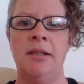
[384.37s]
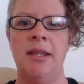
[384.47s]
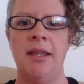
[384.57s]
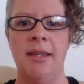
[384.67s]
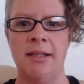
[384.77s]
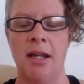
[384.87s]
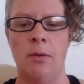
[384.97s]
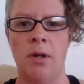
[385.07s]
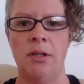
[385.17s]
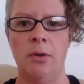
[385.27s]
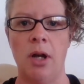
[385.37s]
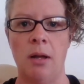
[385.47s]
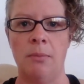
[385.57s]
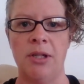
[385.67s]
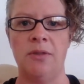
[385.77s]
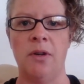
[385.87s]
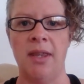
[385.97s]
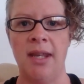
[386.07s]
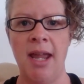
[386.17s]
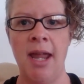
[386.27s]
the things I want to accomplish for
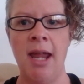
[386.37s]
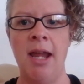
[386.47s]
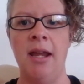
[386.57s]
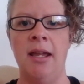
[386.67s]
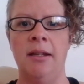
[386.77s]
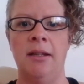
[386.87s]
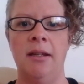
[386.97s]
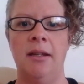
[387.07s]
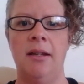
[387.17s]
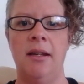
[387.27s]
the day and